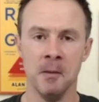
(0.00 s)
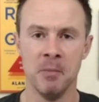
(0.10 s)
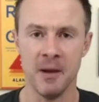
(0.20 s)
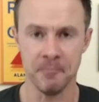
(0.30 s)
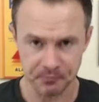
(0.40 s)

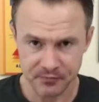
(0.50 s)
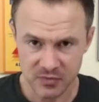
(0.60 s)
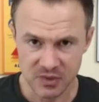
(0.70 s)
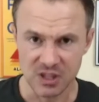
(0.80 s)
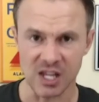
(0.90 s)
But
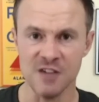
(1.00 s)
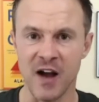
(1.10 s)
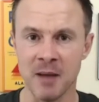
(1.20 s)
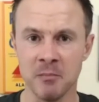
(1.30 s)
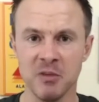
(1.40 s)
if
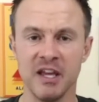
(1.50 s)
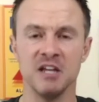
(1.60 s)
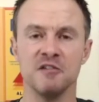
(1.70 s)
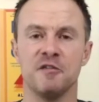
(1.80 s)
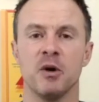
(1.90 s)
I'm
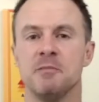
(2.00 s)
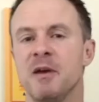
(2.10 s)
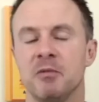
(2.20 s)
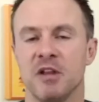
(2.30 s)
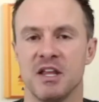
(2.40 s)
leading 40
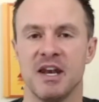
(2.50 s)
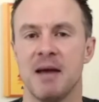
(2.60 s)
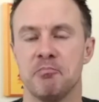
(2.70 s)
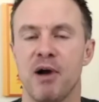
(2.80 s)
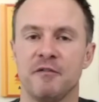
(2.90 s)
people in the
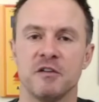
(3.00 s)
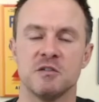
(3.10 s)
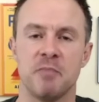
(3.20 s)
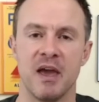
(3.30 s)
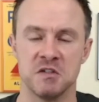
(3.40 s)
nonprofit
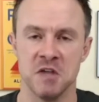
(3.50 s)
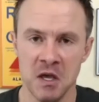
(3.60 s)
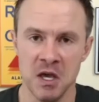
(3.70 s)
space